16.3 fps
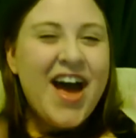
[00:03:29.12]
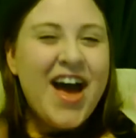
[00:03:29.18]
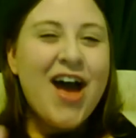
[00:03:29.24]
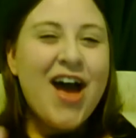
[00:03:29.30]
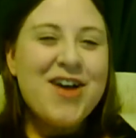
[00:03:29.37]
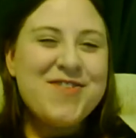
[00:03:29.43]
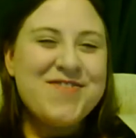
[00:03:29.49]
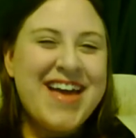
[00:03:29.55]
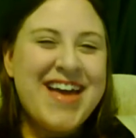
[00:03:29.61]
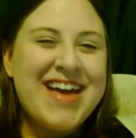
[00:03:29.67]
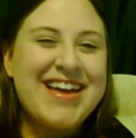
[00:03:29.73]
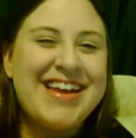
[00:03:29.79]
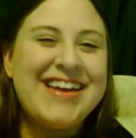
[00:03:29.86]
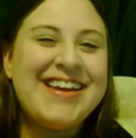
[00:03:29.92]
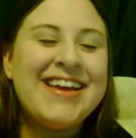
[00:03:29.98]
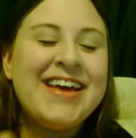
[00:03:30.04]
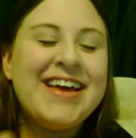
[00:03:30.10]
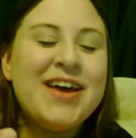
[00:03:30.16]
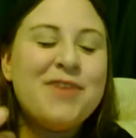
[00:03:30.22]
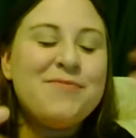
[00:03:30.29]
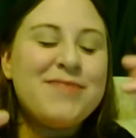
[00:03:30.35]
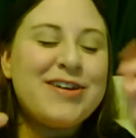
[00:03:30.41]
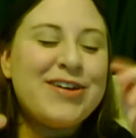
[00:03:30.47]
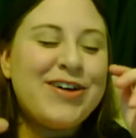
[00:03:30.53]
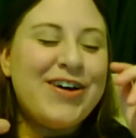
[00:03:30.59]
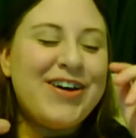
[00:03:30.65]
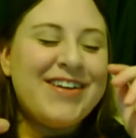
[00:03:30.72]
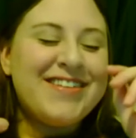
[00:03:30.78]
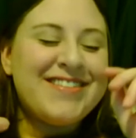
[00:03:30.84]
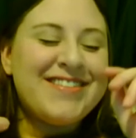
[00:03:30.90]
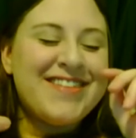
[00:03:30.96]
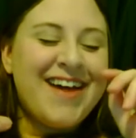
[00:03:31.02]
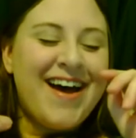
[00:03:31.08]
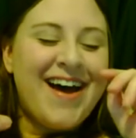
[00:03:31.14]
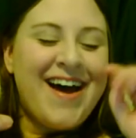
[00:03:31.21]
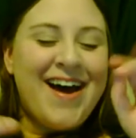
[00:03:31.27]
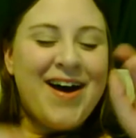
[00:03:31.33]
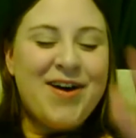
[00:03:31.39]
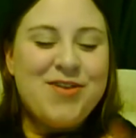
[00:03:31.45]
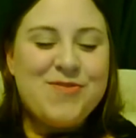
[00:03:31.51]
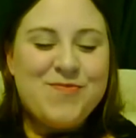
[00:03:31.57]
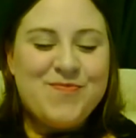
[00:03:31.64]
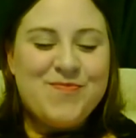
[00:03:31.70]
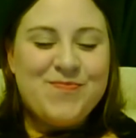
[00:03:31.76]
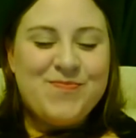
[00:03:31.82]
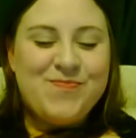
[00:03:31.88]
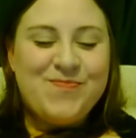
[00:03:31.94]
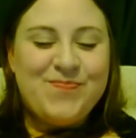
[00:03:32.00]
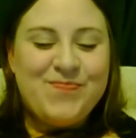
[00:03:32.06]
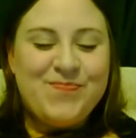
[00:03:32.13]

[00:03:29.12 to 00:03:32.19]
I meant because I